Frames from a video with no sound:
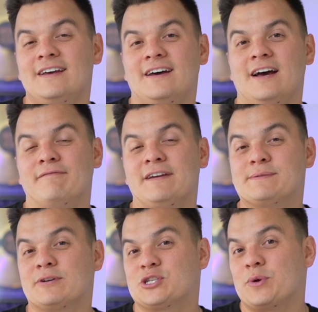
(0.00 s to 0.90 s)

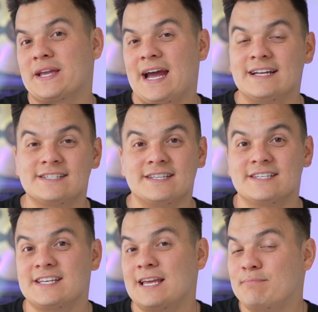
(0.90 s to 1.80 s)
Facebook showing ads to the
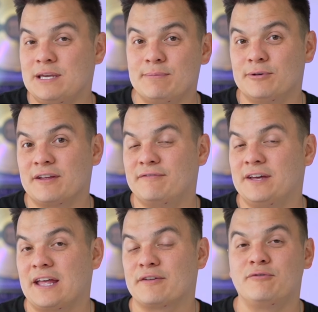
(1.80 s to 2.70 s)
same people that fill
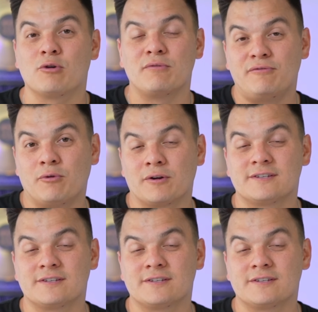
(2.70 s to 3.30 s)
out the form before.